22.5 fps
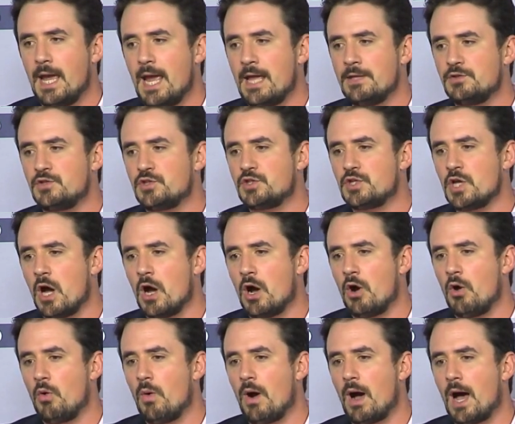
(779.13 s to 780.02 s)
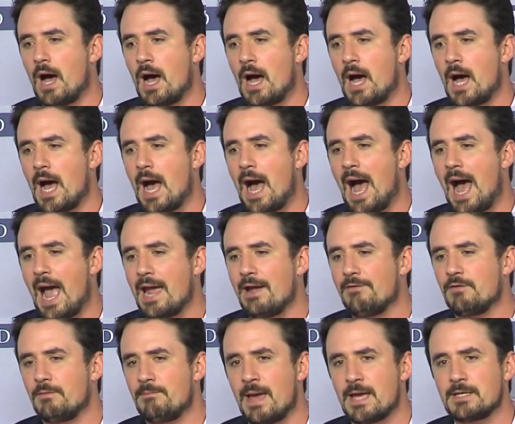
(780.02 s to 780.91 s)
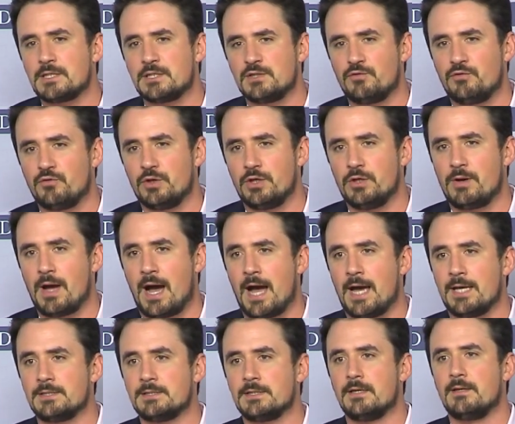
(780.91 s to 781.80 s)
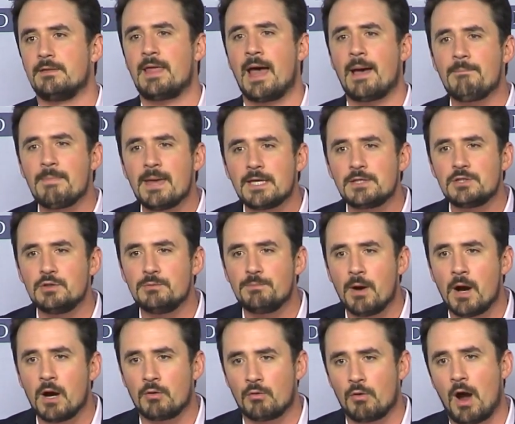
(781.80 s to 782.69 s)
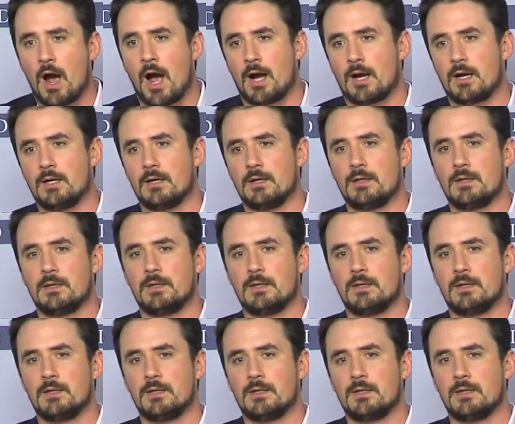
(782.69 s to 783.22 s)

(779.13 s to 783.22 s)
And so uh, I have a message for you guys that makes you punk rock.